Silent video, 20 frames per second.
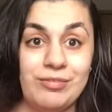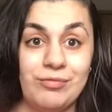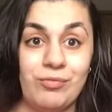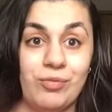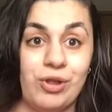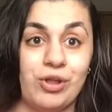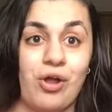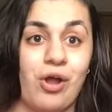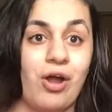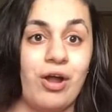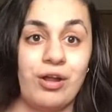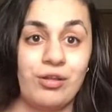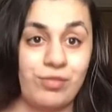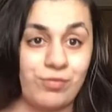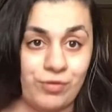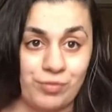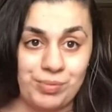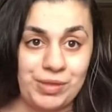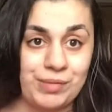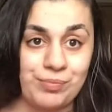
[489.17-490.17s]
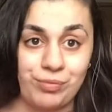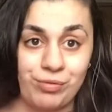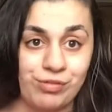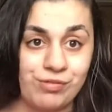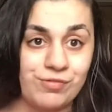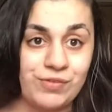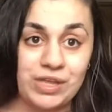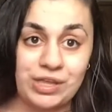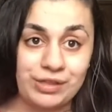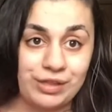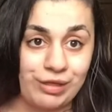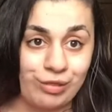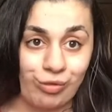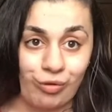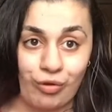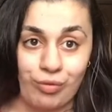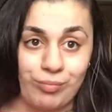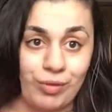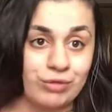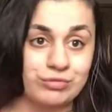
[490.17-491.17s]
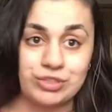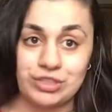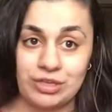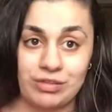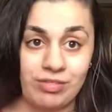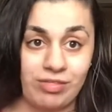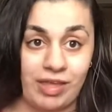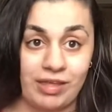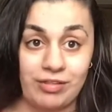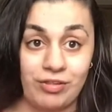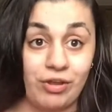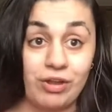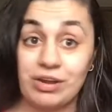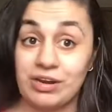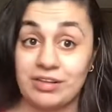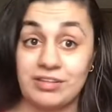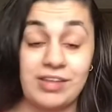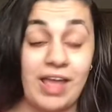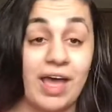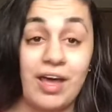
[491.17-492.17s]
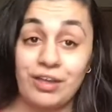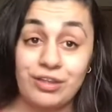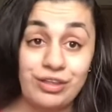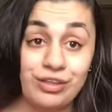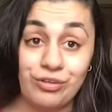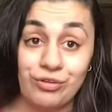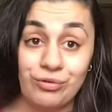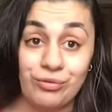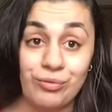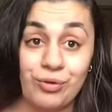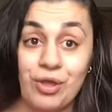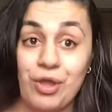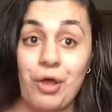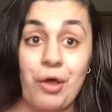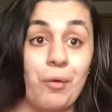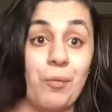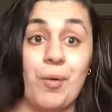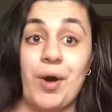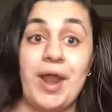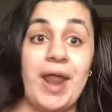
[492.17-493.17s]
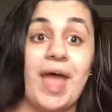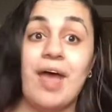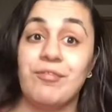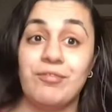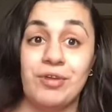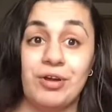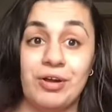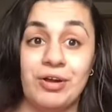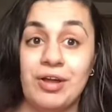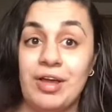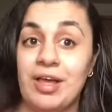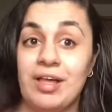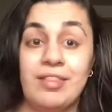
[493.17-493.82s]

regards for people's feelings or emotions. Like, they're gonna tell you whatever.